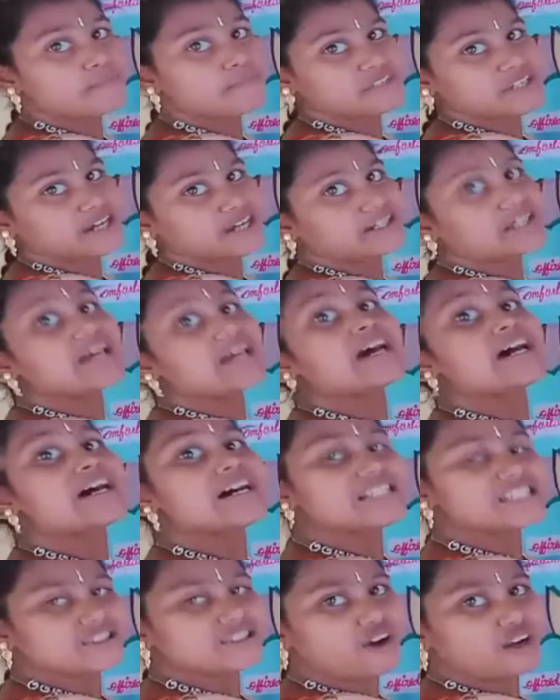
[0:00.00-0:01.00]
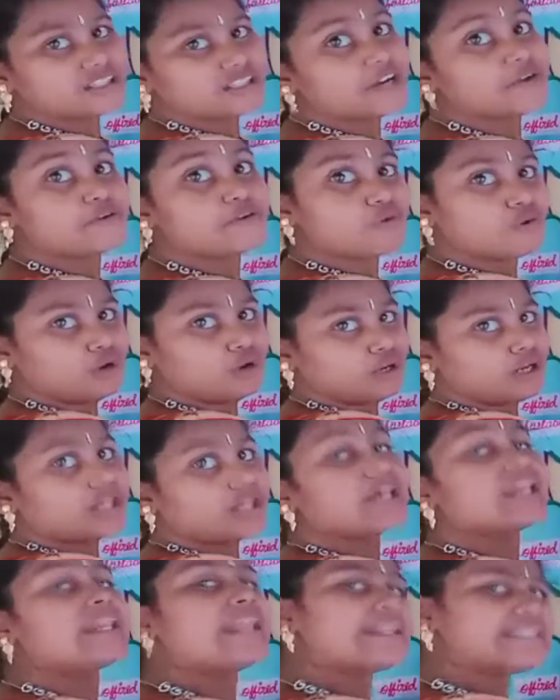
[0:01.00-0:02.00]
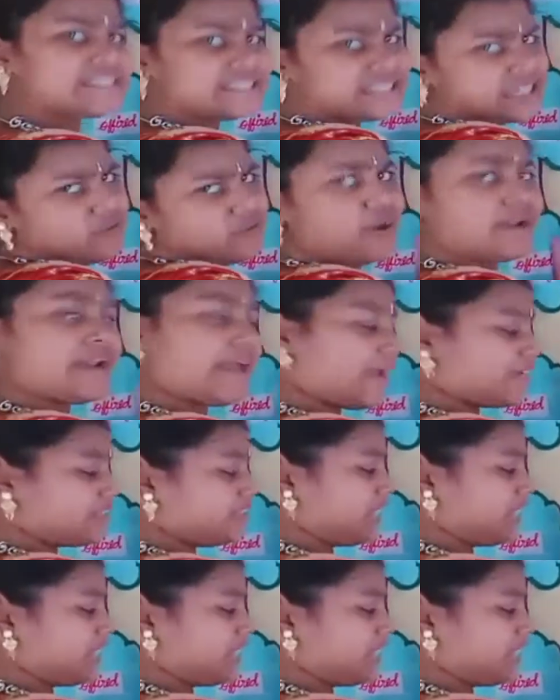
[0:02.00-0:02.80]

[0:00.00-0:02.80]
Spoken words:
Is called the rule. Let's see one example.